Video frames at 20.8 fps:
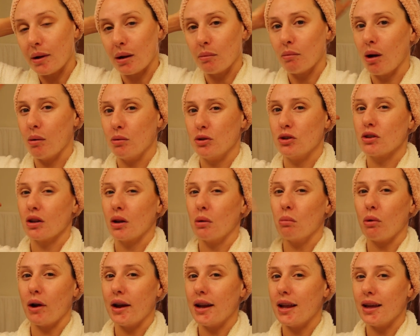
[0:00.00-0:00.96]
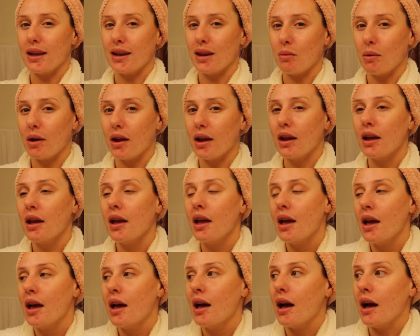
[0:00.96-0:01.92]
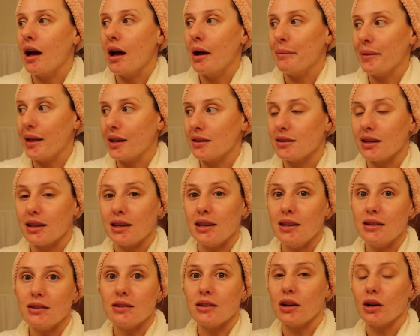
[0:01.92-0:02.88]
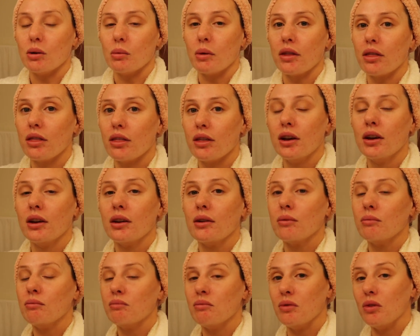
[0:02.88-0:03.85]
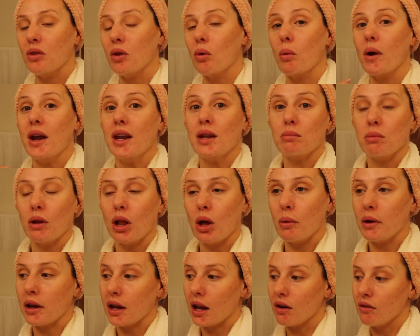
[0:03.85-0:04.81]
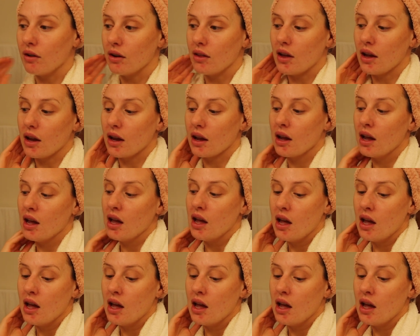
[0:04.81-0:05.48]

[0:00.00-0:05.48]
but I'm probably just gonna braid it anyway. That's like easier with the wind blowing and everything.